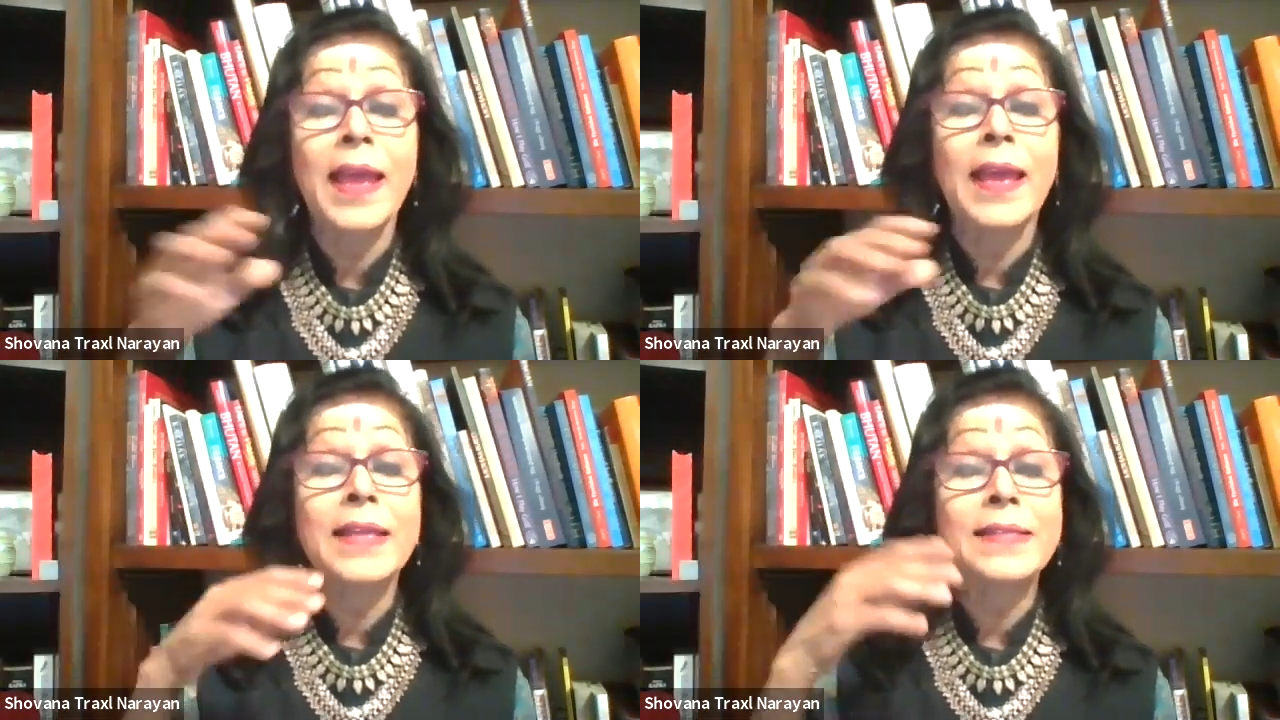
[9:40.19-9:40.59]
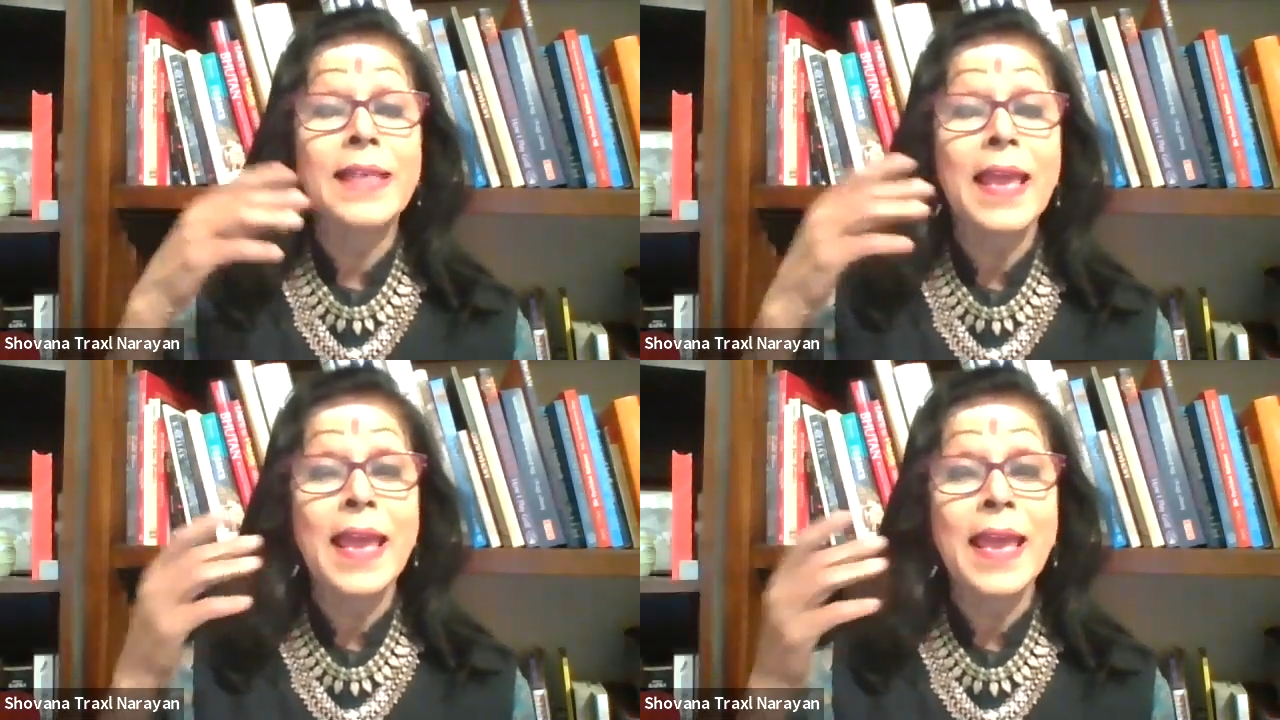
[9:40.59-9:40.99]
it's
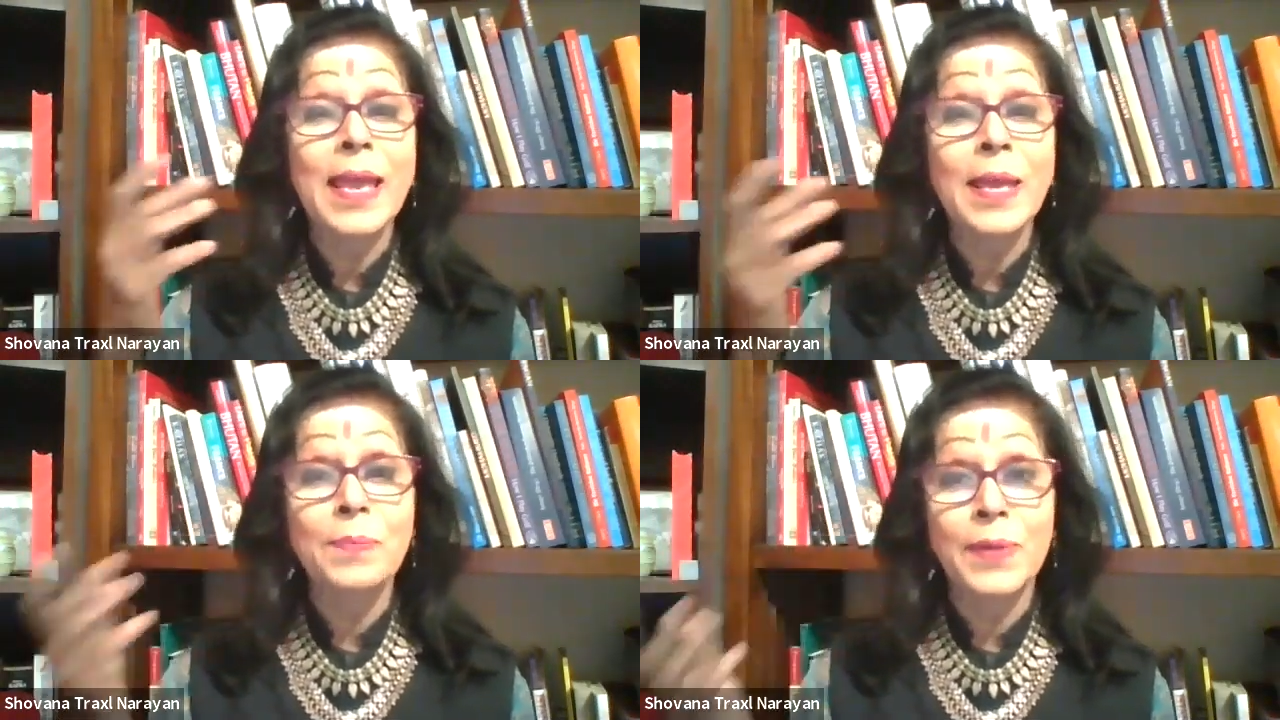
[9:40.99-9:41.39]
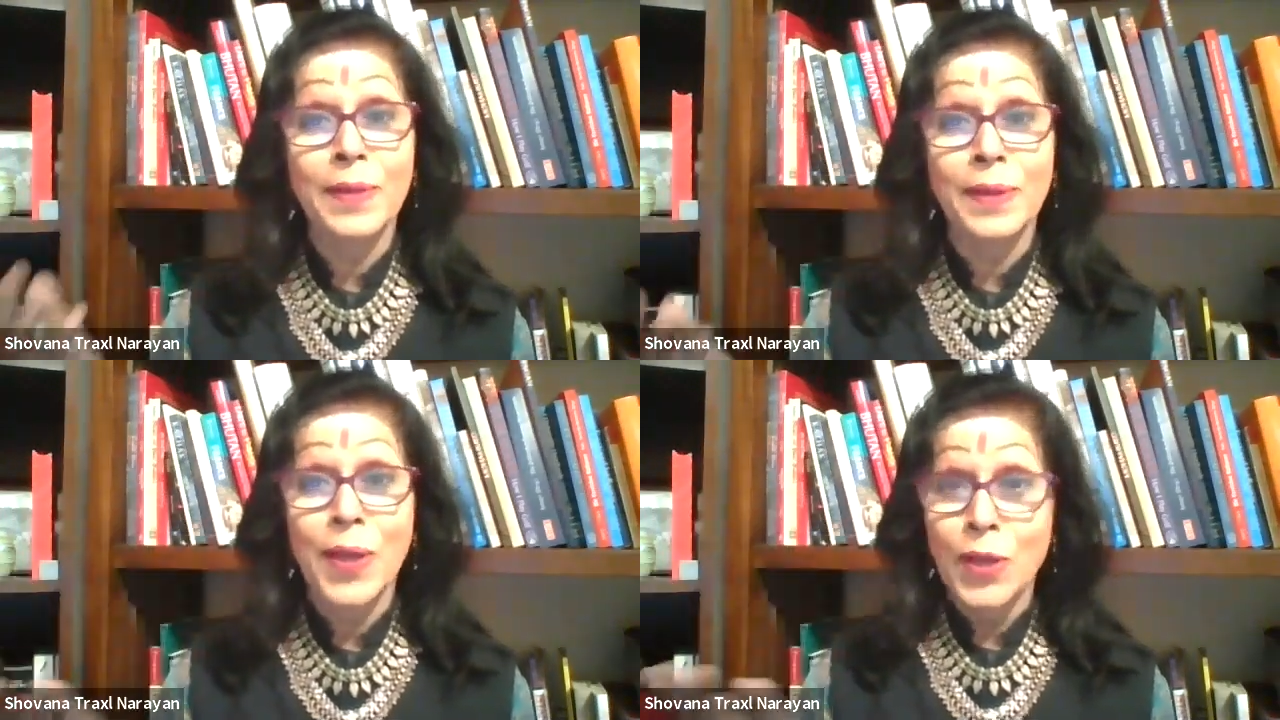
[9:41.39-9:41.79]

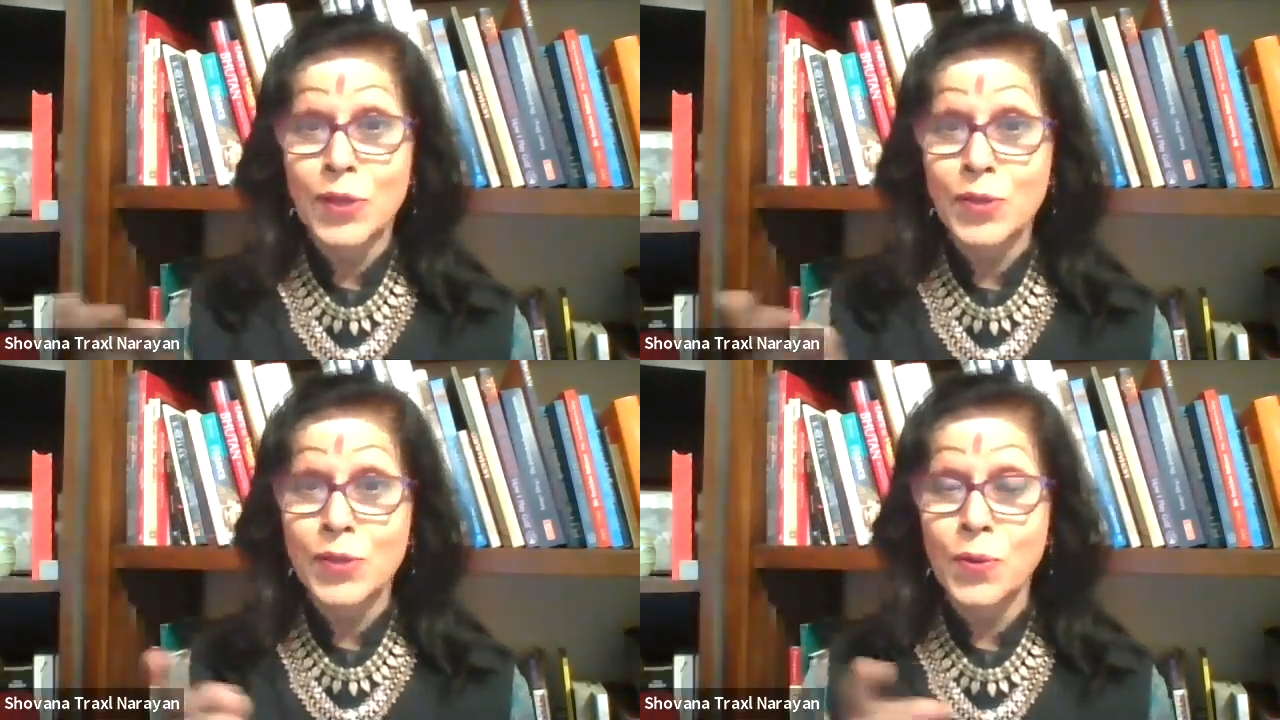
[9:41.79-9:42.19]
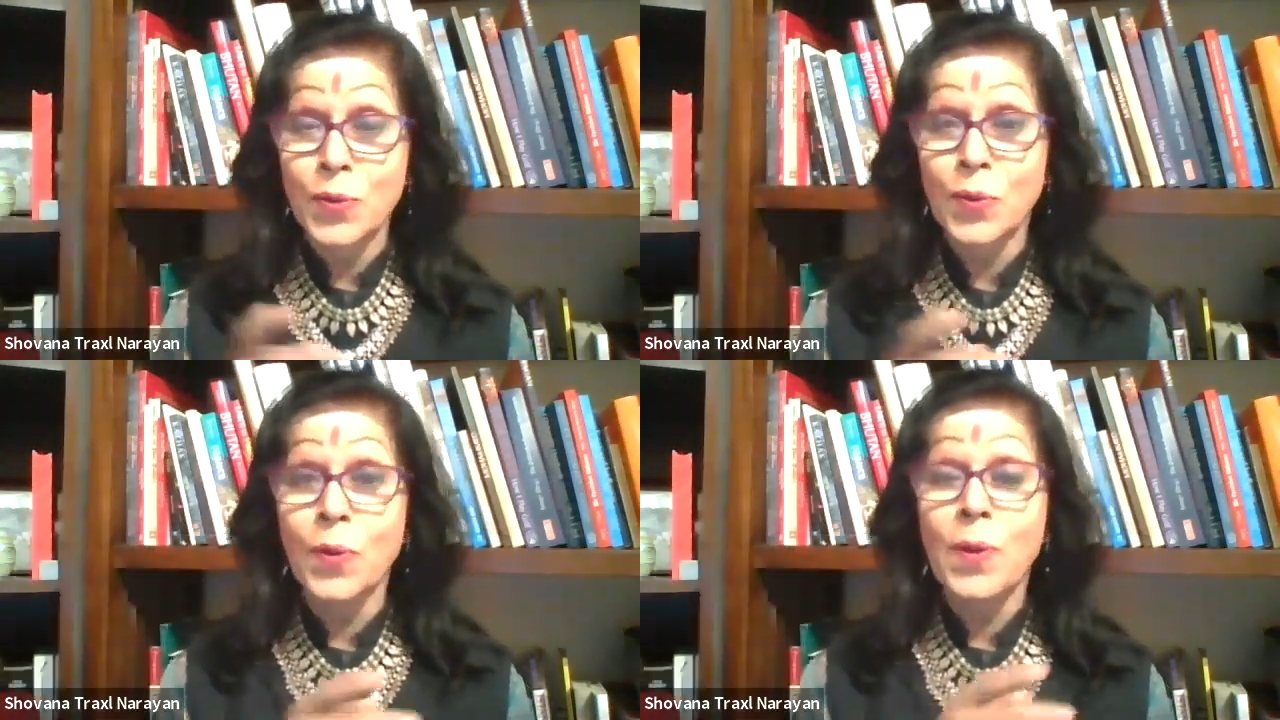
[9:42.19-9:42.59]
able
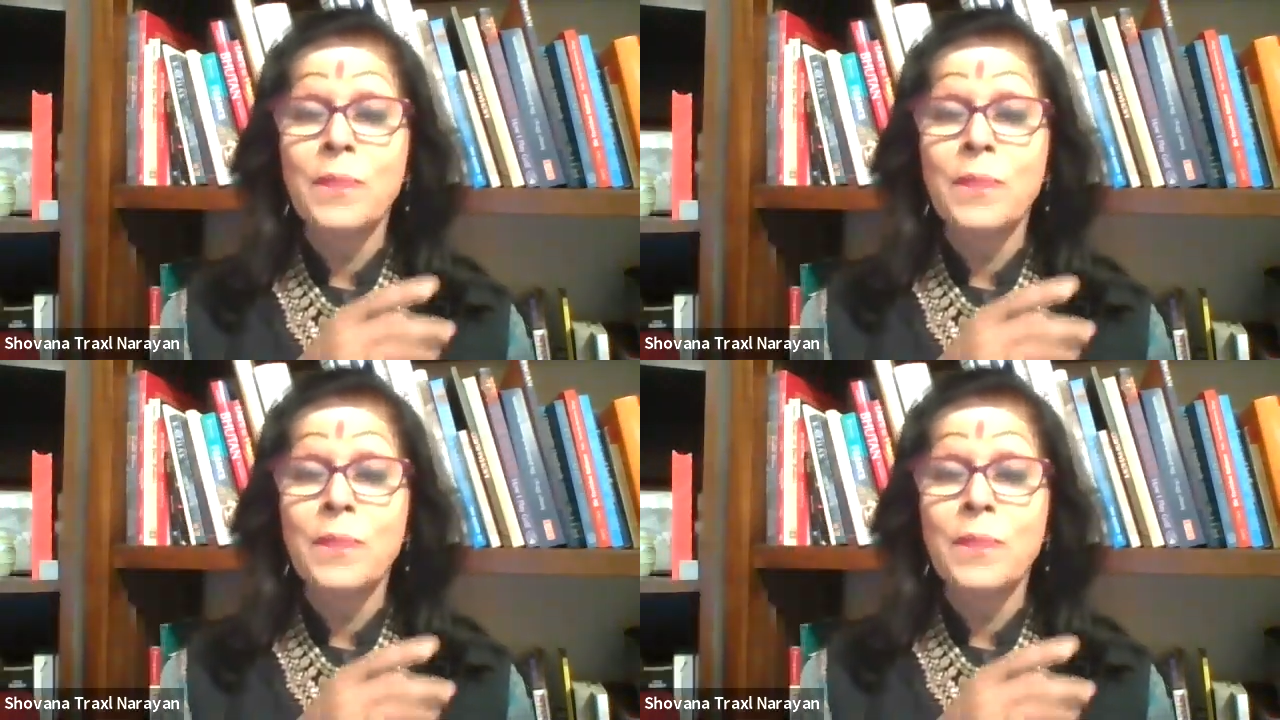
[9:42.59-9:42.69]
to